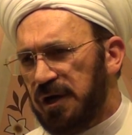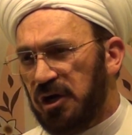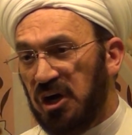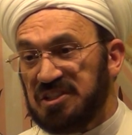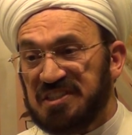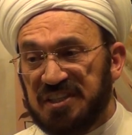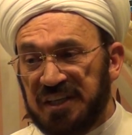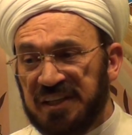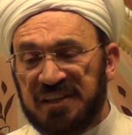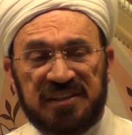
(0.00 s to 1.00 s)

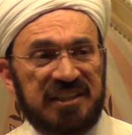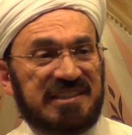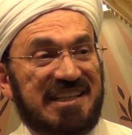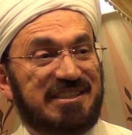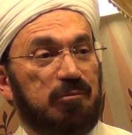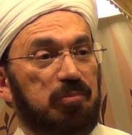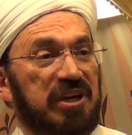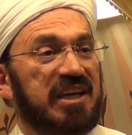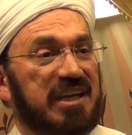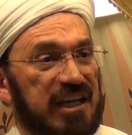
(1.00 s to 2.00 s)
Consider this as a
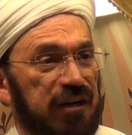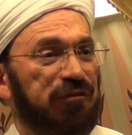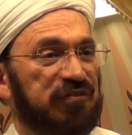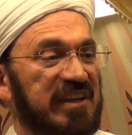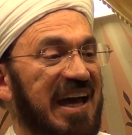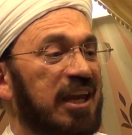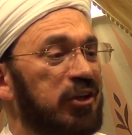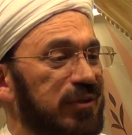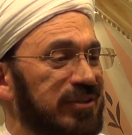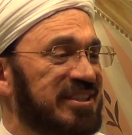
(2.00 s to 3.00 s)
big gift
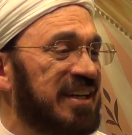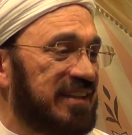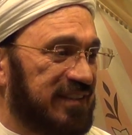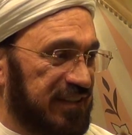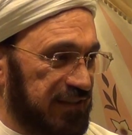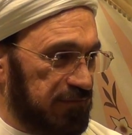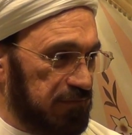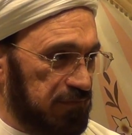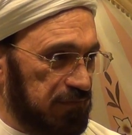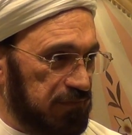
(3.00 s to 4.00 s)
and use it
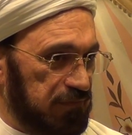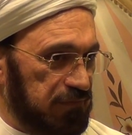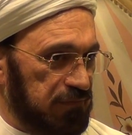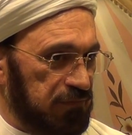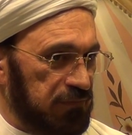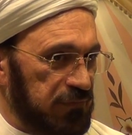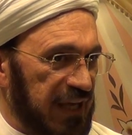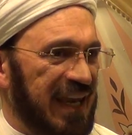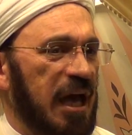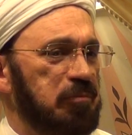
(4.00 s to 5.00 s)

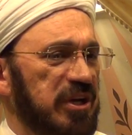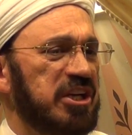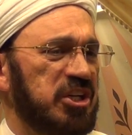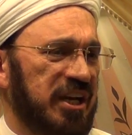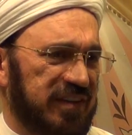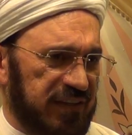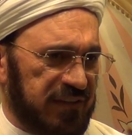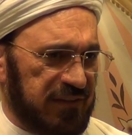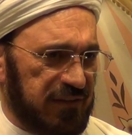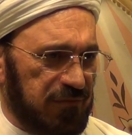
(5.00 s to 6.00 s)
and appreciate
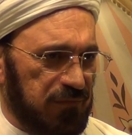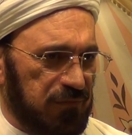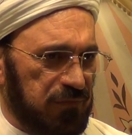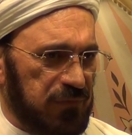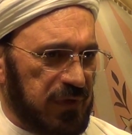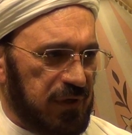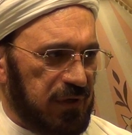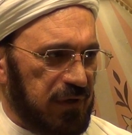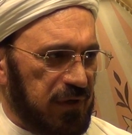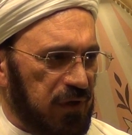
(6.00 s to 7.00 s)
it.
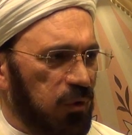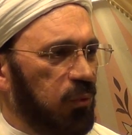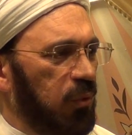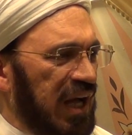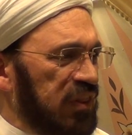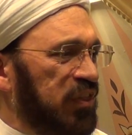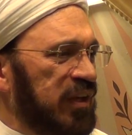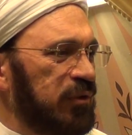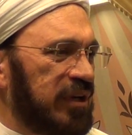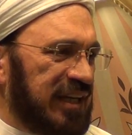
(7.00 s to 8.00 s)
One
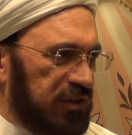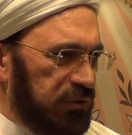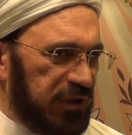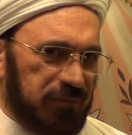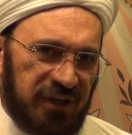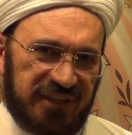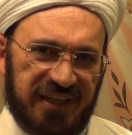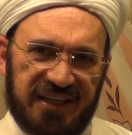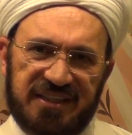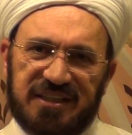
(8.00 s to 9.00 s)
thing you can do about
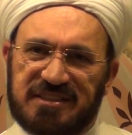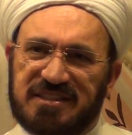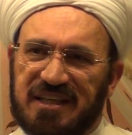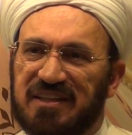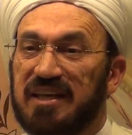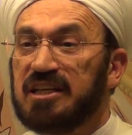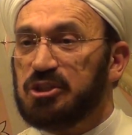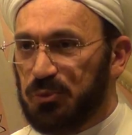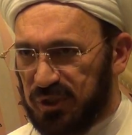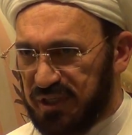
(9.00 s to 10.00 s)
that is that
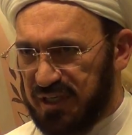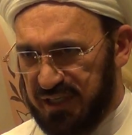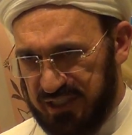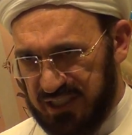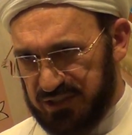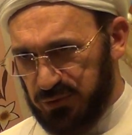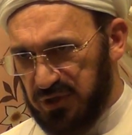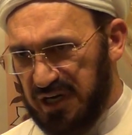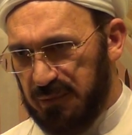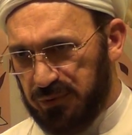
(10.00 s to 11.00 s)
next week, and as we
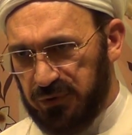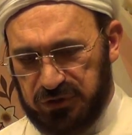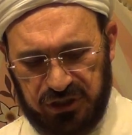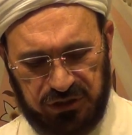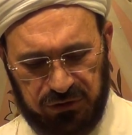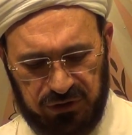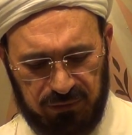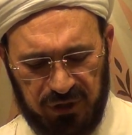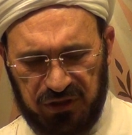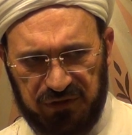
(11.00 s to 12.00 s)
are approaching the holy
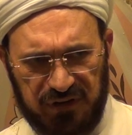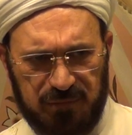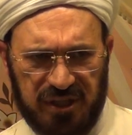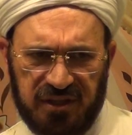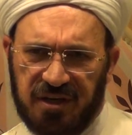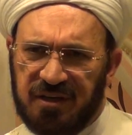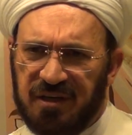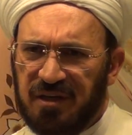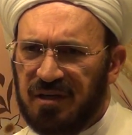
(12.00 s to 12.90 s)
month of Ramadan,